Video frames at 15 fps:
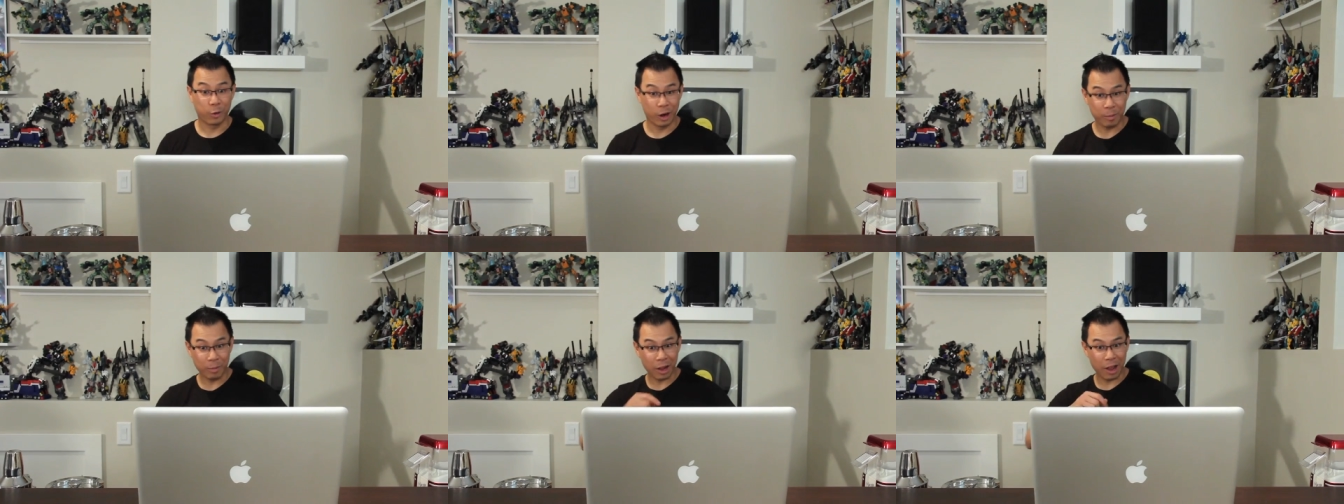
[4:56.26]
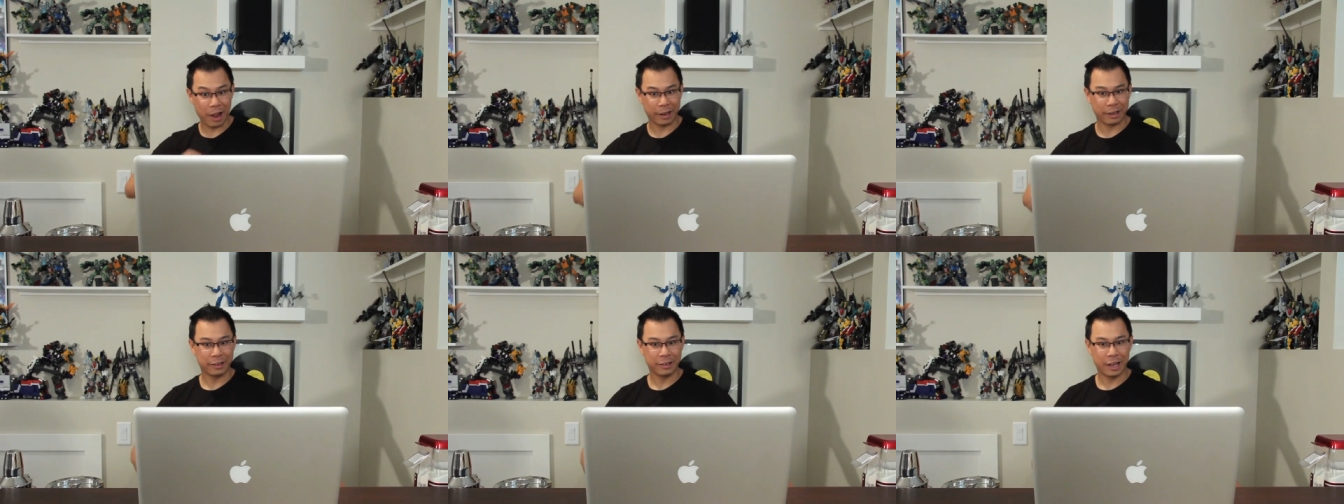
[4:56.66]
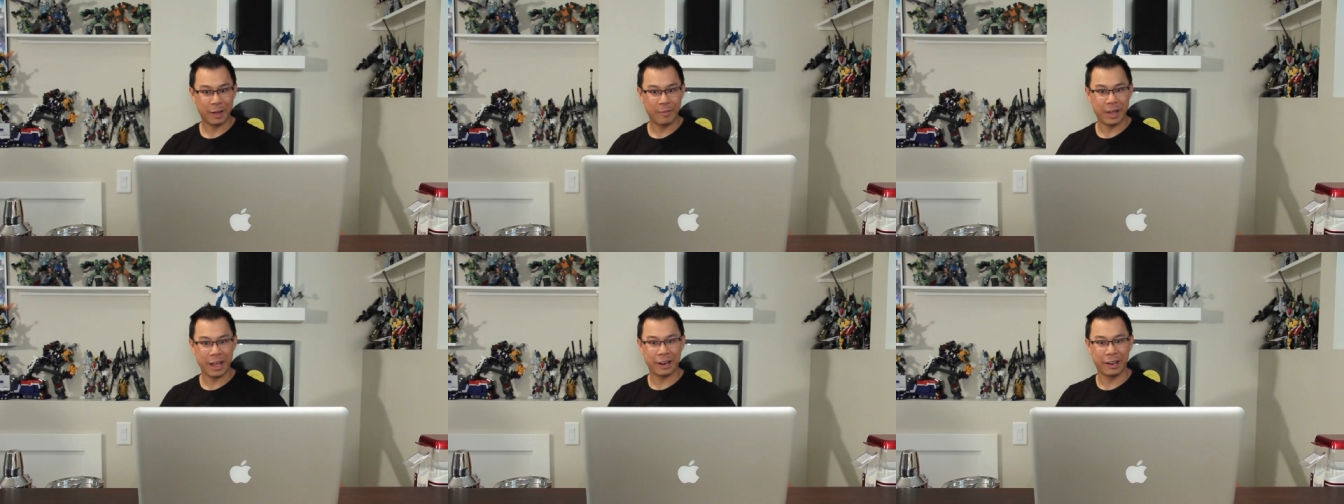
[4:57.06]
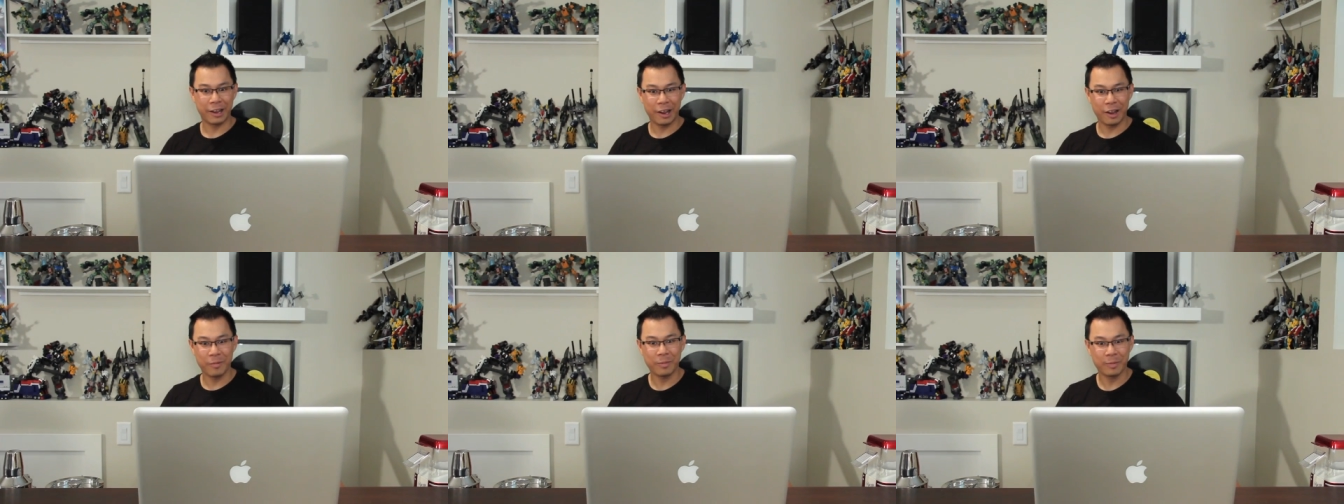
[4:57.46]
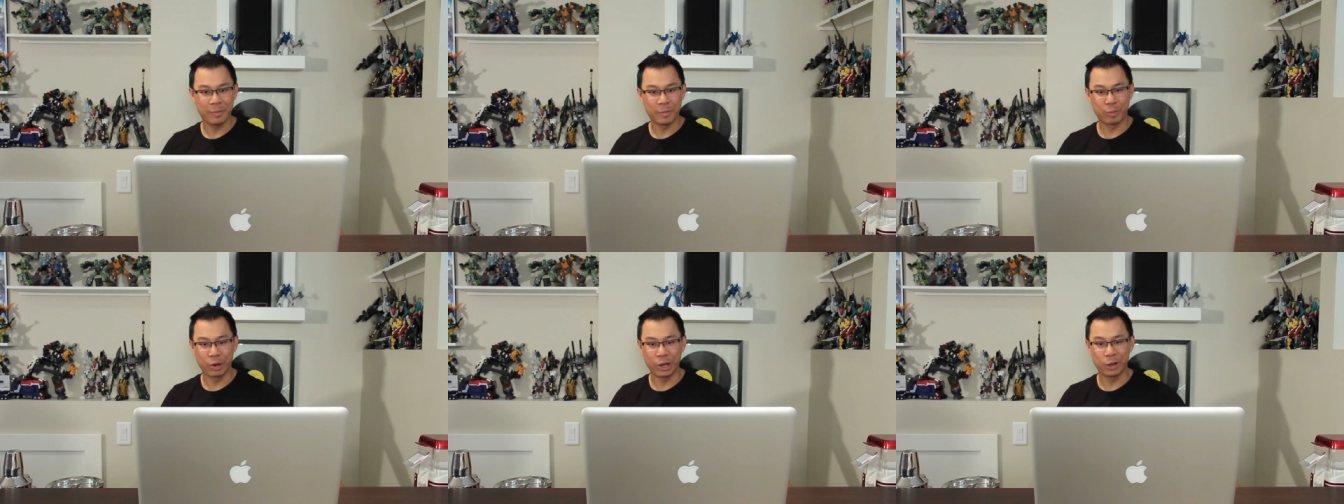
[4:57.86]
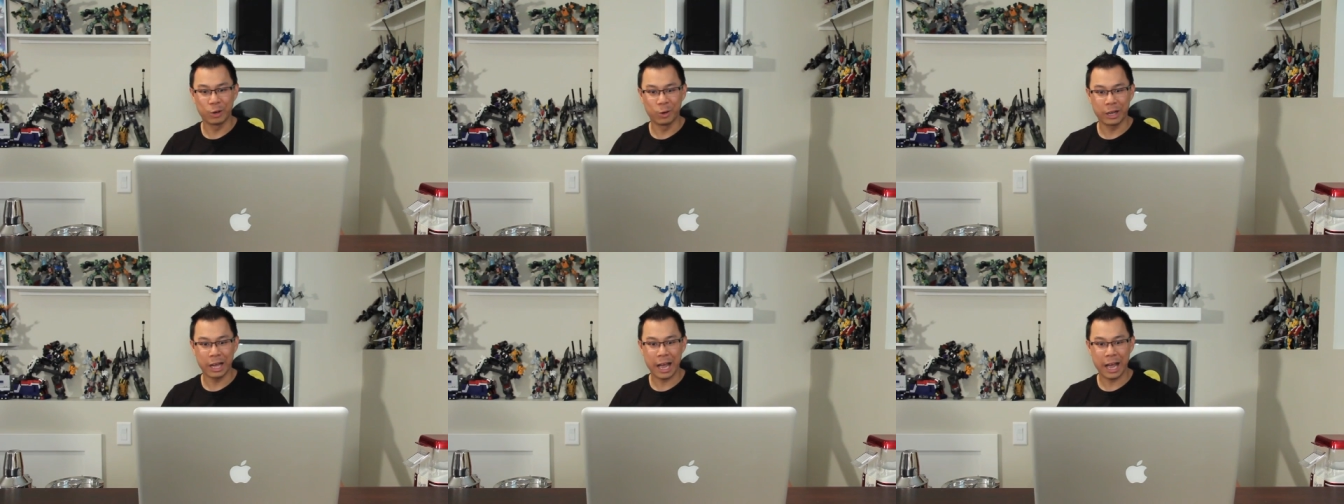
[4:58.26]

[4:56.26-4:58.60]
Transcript: Grimlock. I met him. Pretty cool